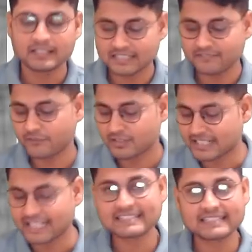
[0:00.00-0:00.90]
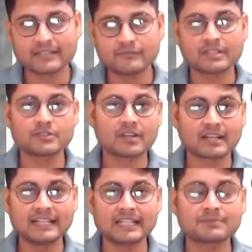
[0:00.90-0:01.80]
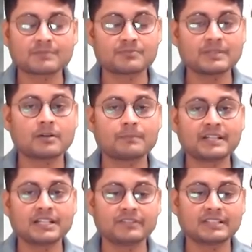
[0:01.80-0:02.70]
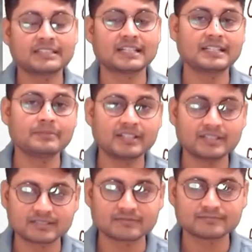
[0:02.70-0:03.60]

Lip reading: then for the next time when you are reading, it must be completed within 30 minutes.